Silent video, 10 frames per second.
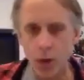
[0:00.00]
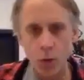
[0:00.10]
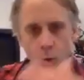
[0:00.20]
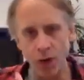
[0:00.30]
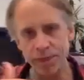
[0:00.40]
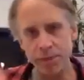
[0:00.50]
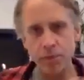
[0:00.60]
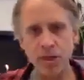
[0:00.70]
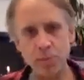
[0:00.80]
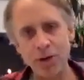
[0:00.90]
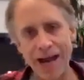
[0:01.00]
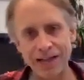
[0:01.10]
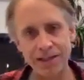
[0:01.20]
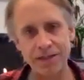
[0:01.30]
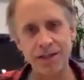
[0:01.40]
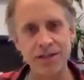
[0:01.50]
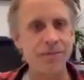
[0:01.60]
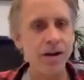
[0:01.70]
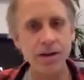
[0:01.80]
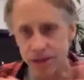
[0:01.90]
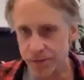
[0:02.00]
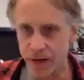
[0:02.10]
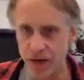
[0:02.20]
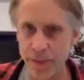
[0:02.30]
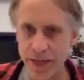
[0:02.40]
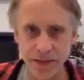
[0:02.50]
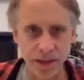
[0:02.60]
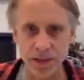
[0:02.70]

what this practice is, it's very basic,